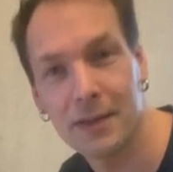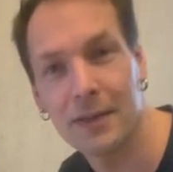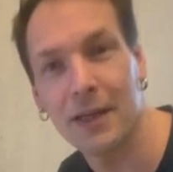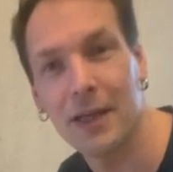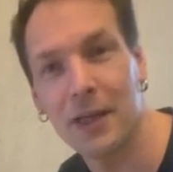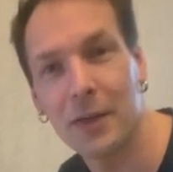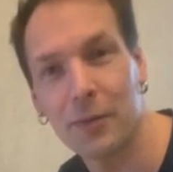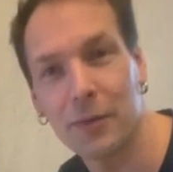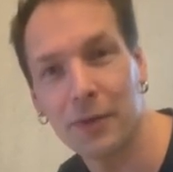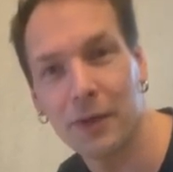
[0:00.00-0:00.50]

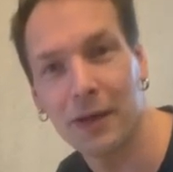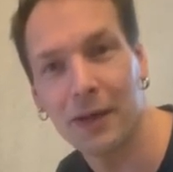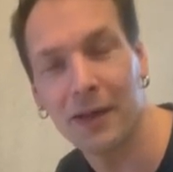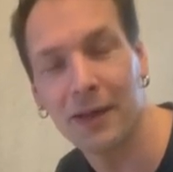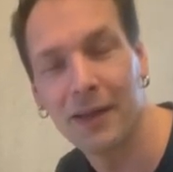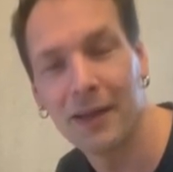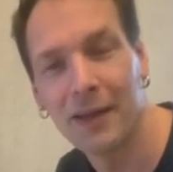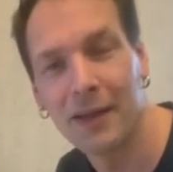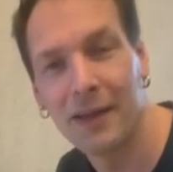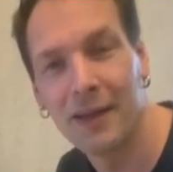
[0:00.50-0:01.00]
April.
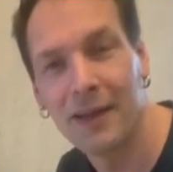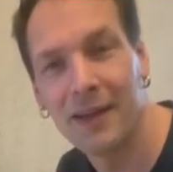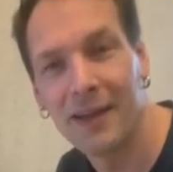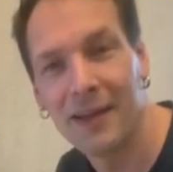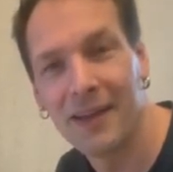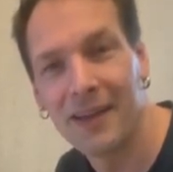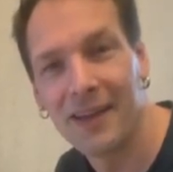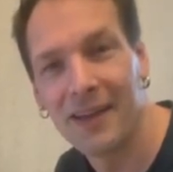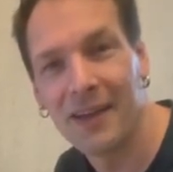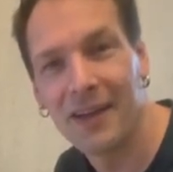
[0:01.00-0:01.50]

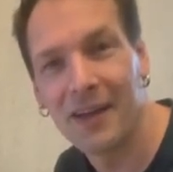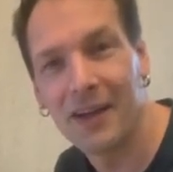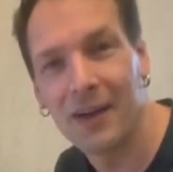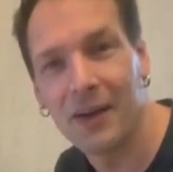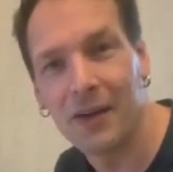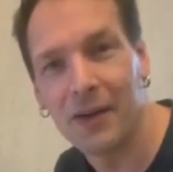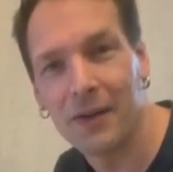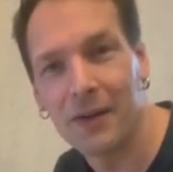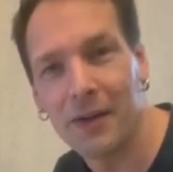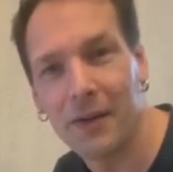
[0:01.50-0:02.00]

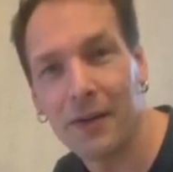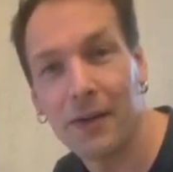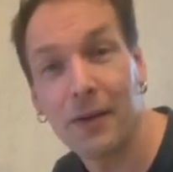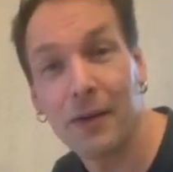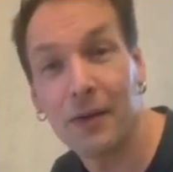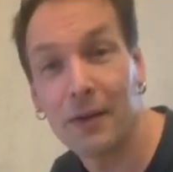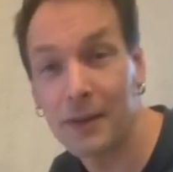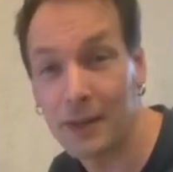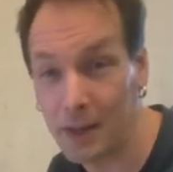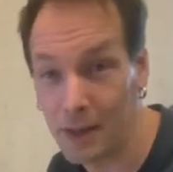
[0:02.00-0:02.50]
On the
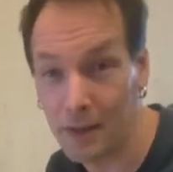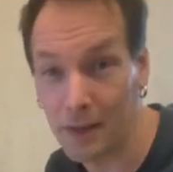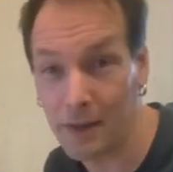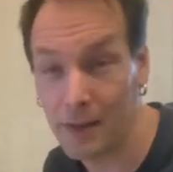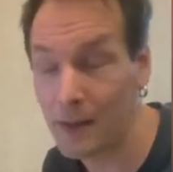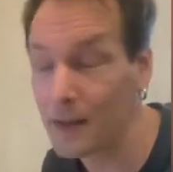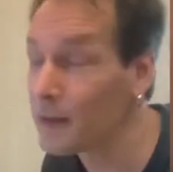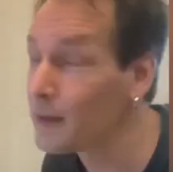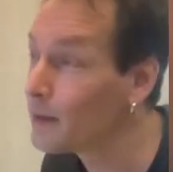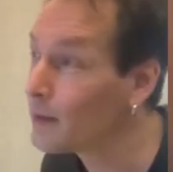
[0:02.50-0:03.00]
30th
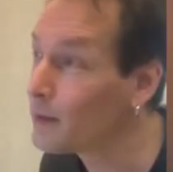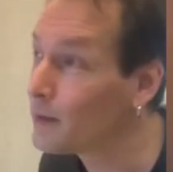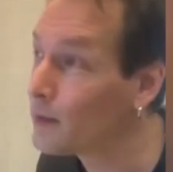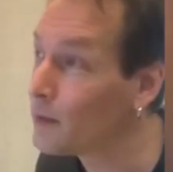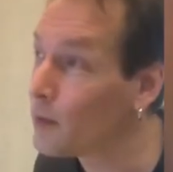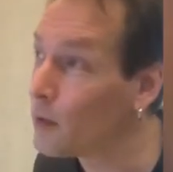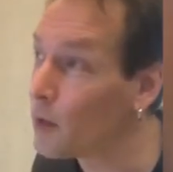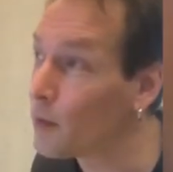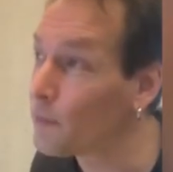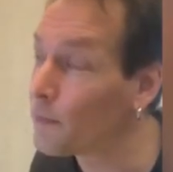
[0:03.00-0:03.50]

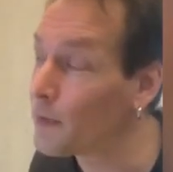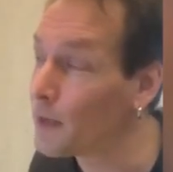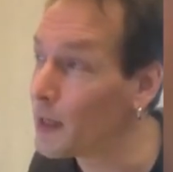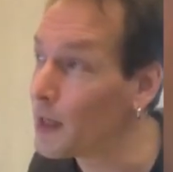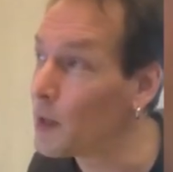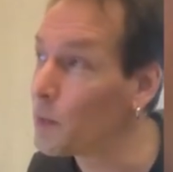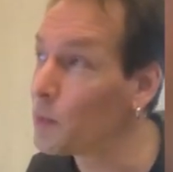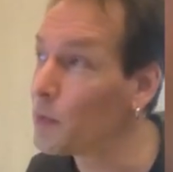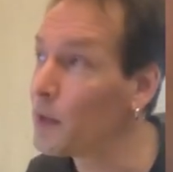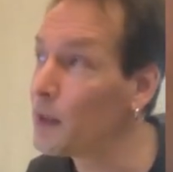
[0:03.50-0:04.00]
of
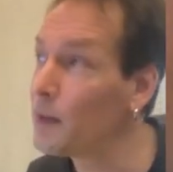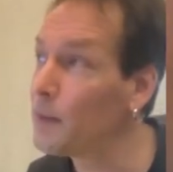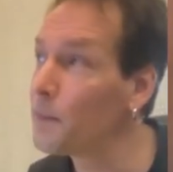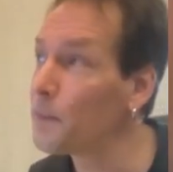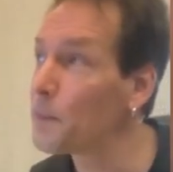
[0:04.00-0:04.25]
April,